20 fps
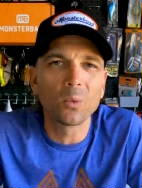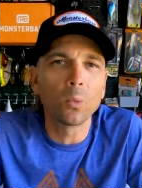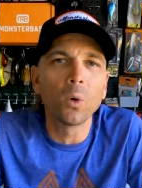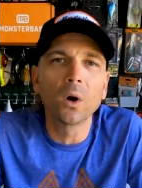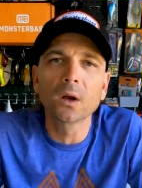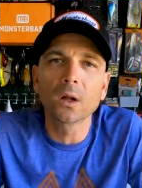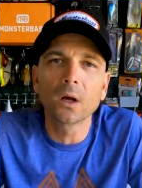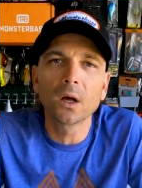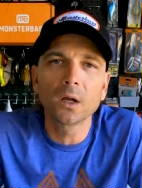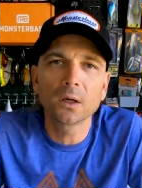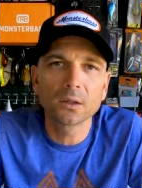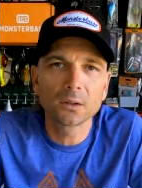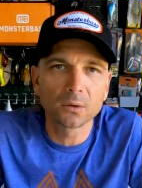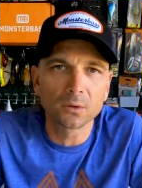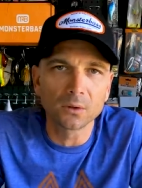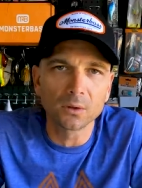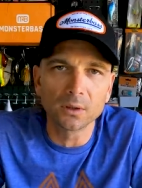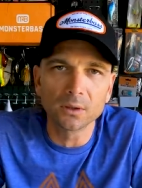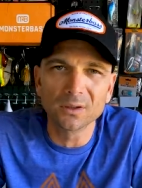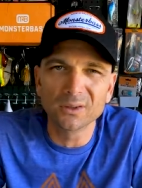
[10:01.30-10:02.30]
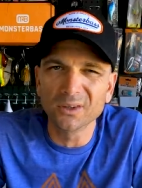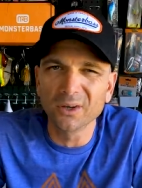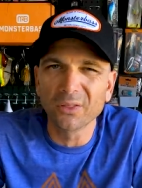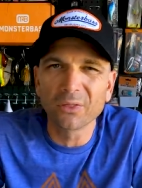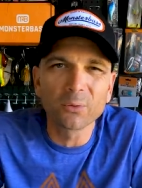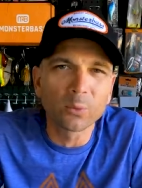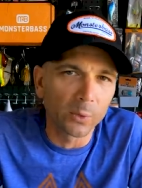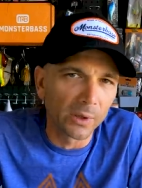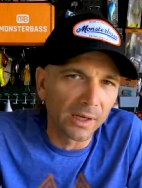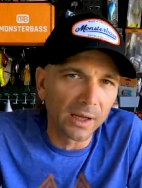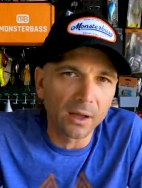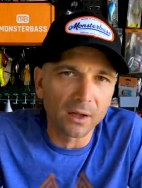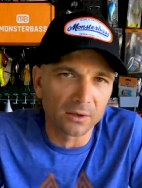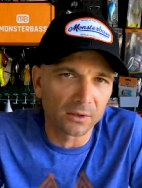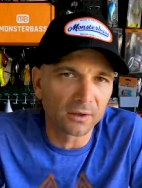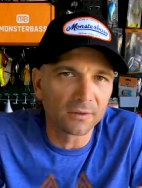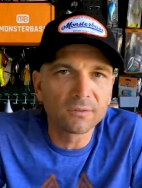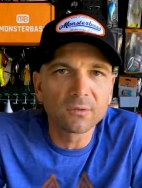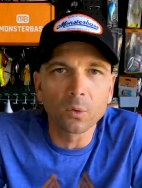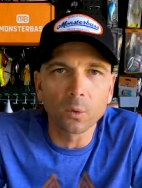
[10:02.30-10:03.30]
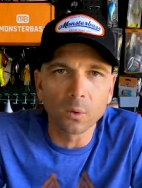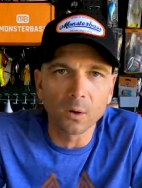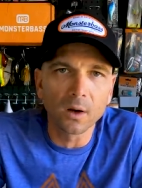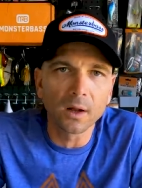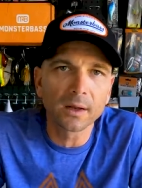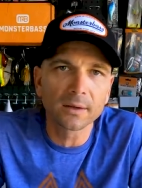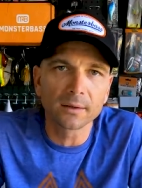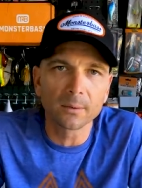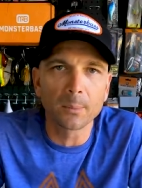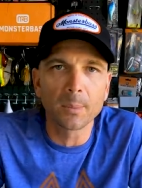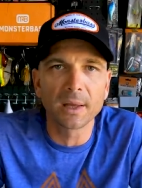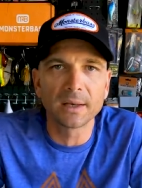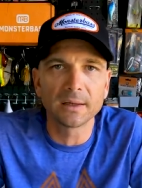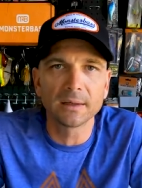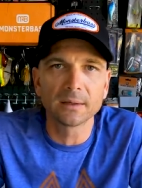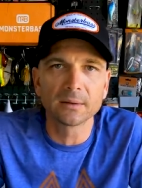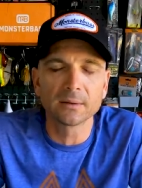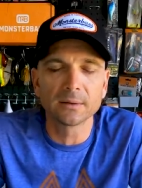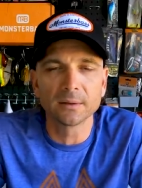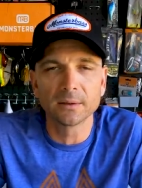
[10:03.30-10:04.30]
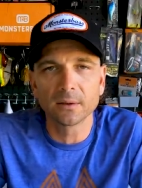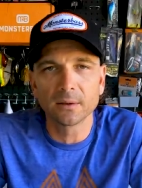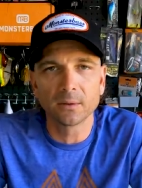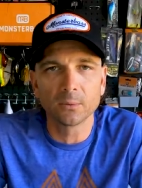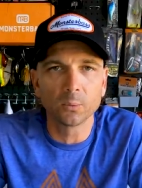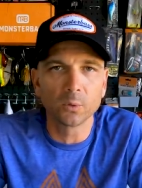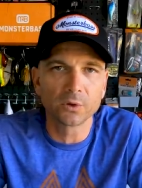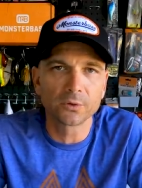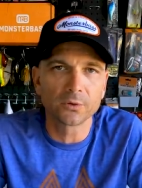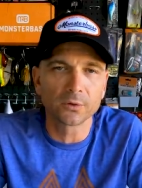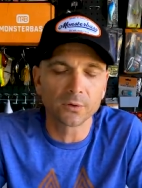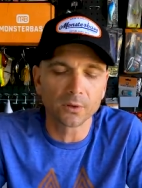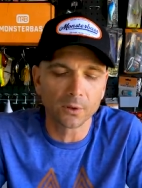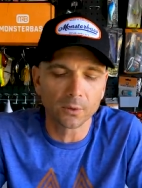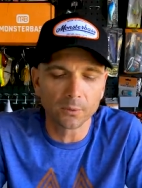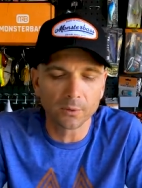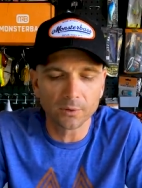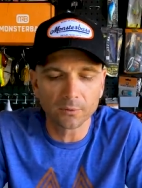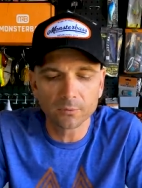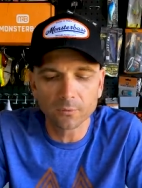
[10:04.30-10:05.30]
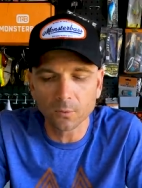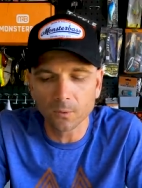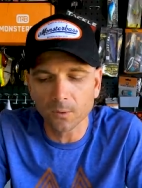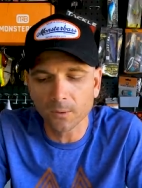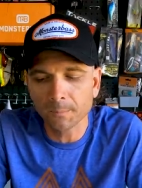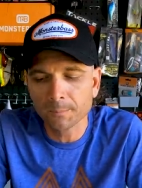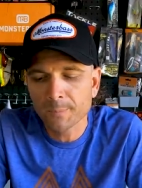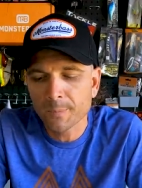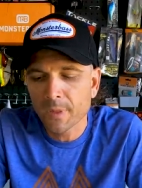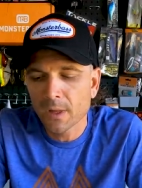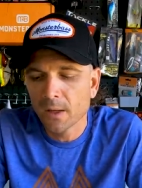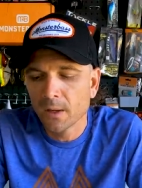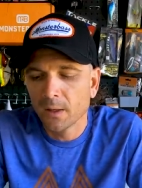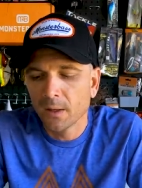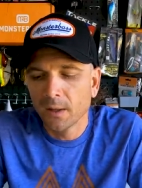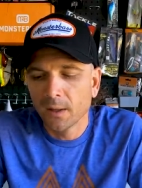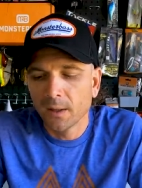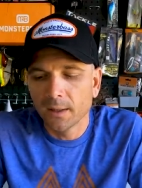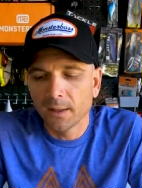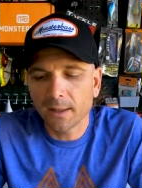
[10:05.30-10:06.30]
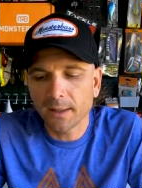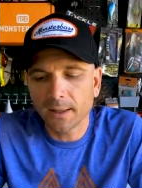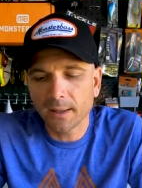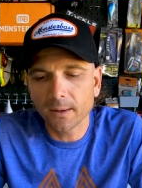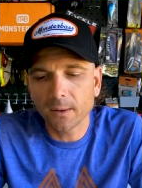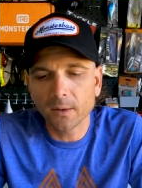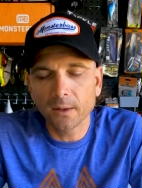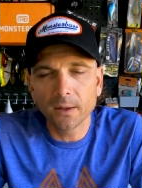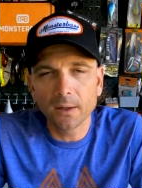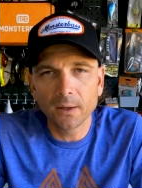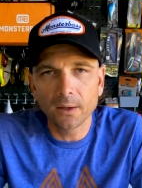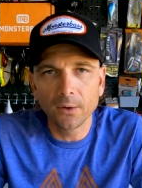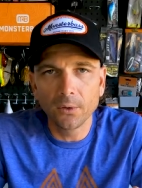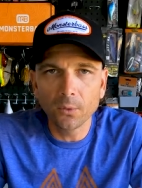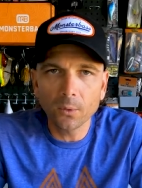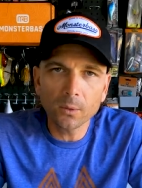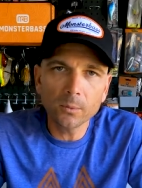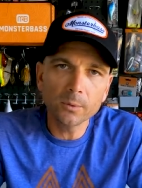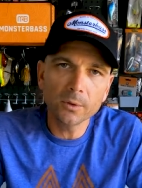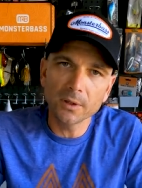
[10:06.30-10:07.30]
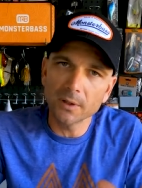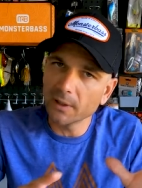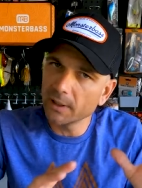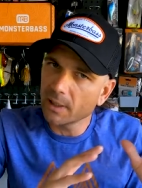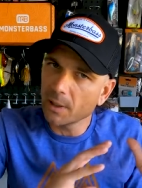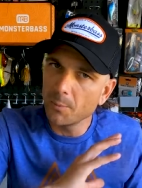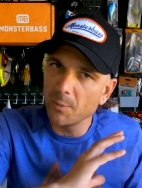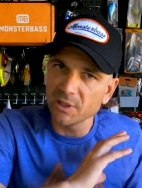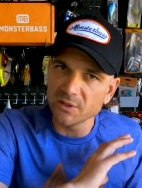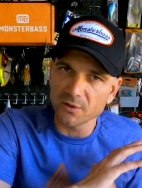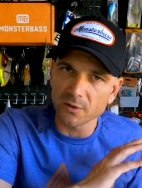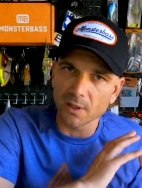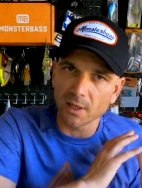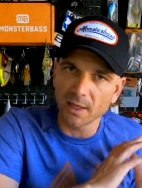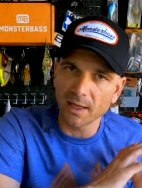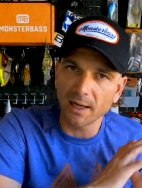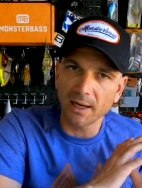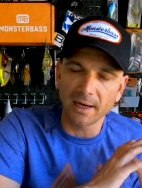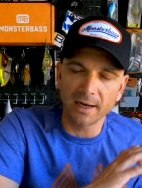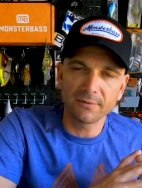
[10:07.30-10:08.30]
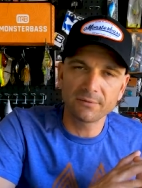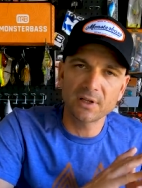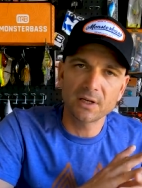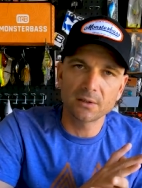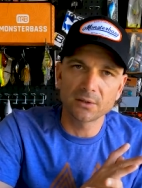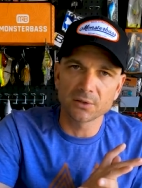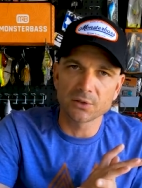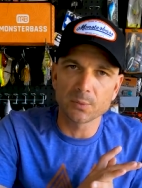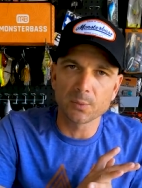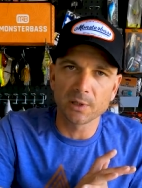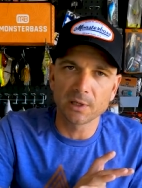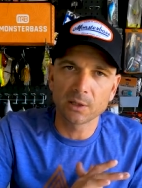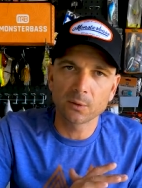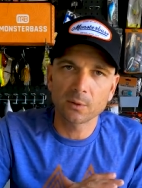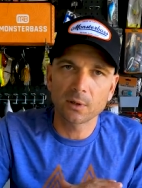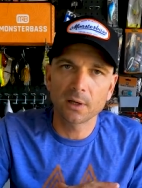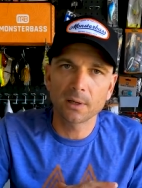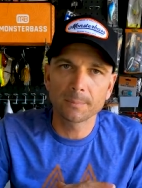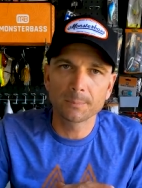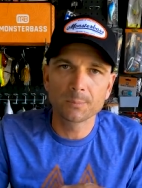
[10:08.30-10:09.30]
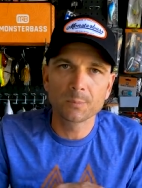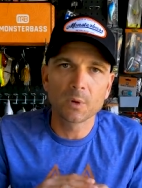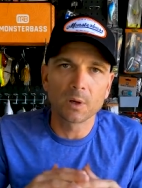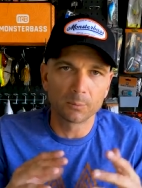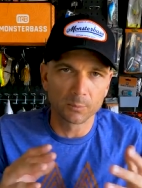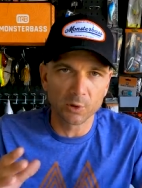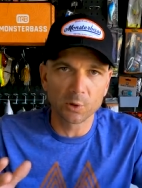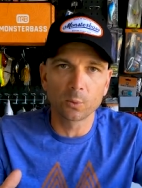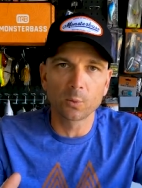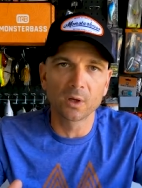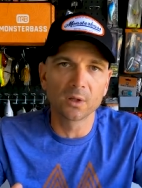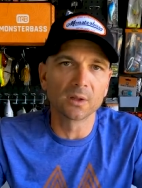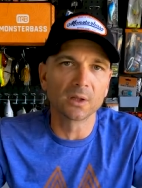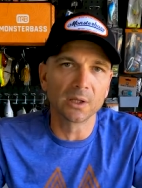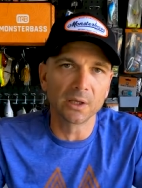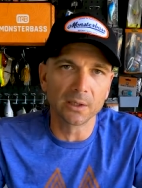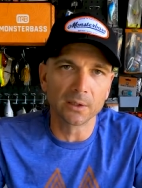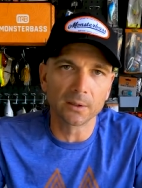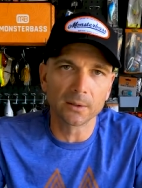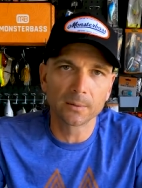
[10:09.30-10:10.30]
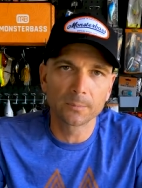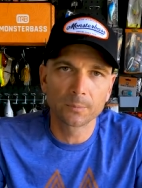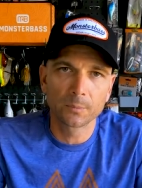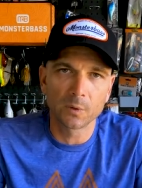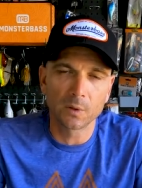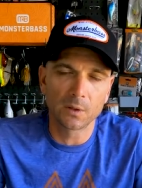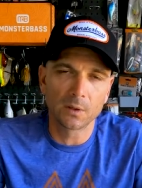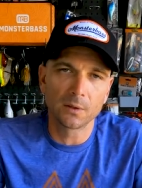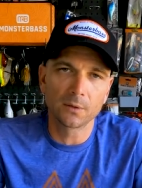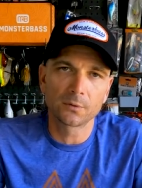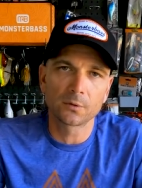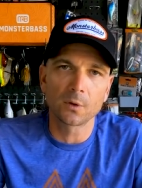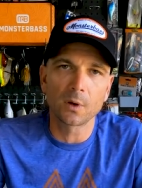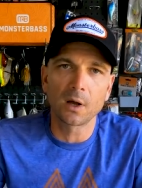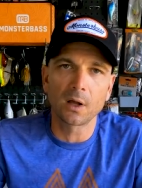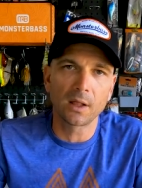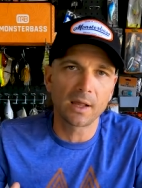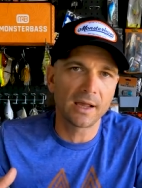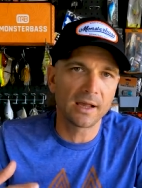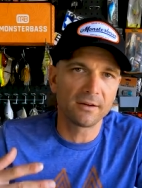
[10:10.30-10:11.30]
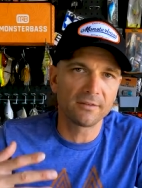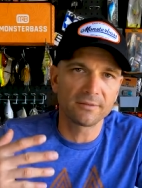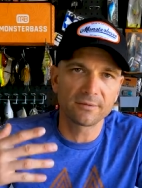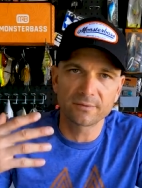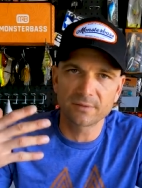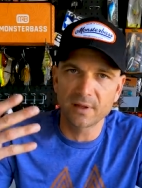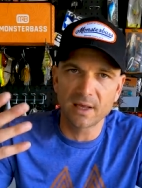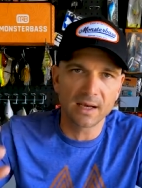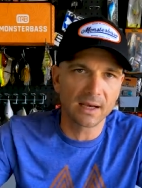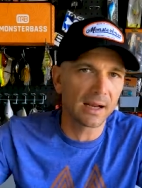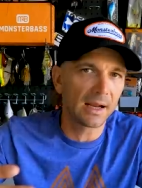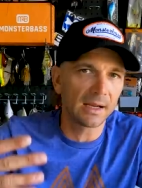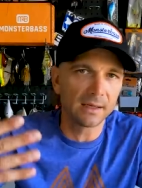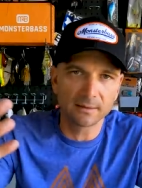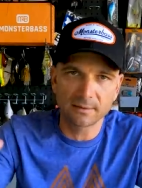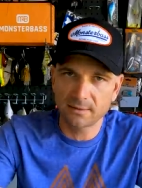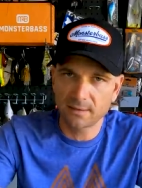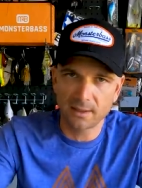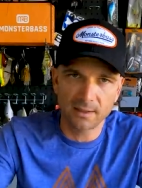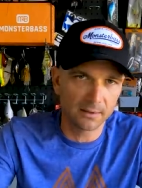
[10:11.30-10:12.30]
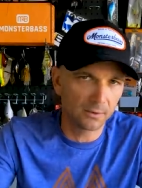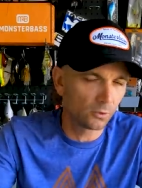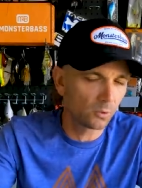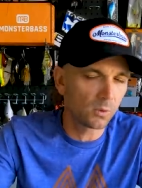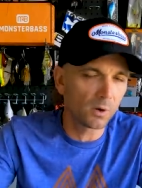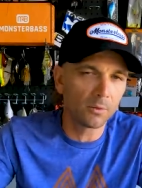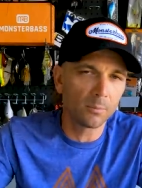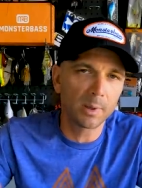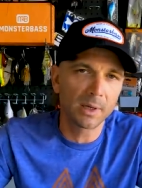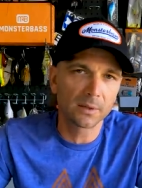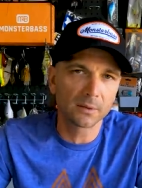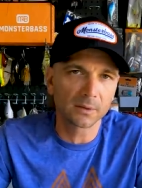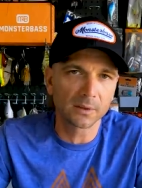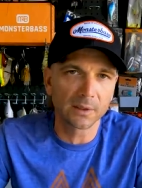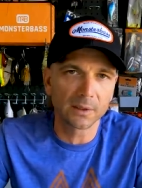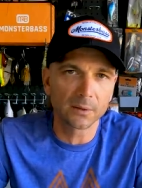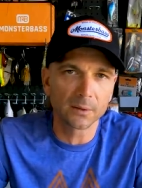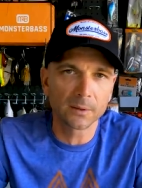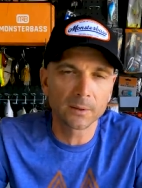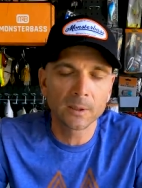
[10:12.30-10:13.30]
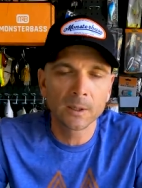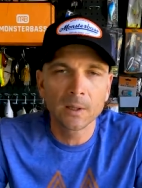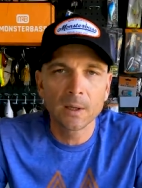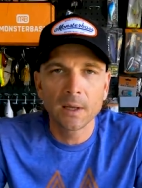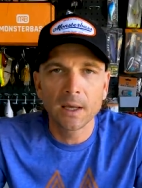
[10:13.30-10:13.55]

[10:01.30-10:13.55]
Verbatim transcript: a one aught or, or a three aught or a four aught, depending on on what you're going for. Now, normally, like I mentioned, I, I have that on a spinning rod. I'm going to run leader, you know, so I'll have that 8, 10, 12 pound leader.